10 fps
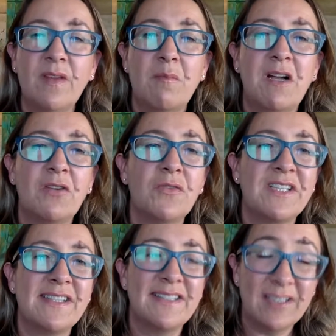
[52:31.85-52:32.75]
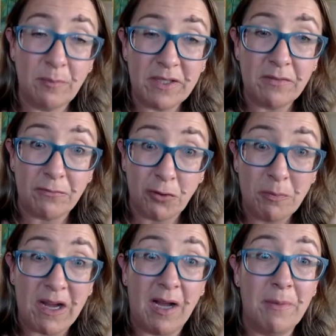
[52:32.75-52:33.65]
Michael. There's a little bit of
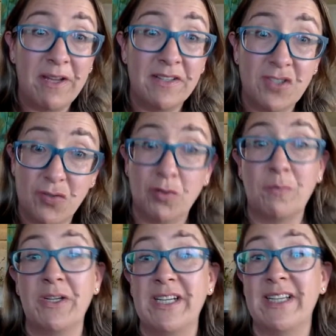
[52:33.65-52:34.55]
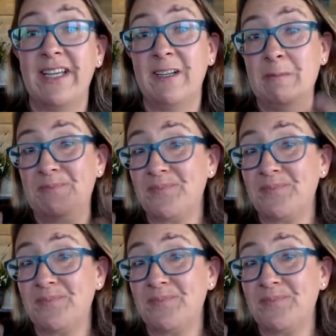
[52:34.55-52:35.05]
rhubarb and strawberry in there,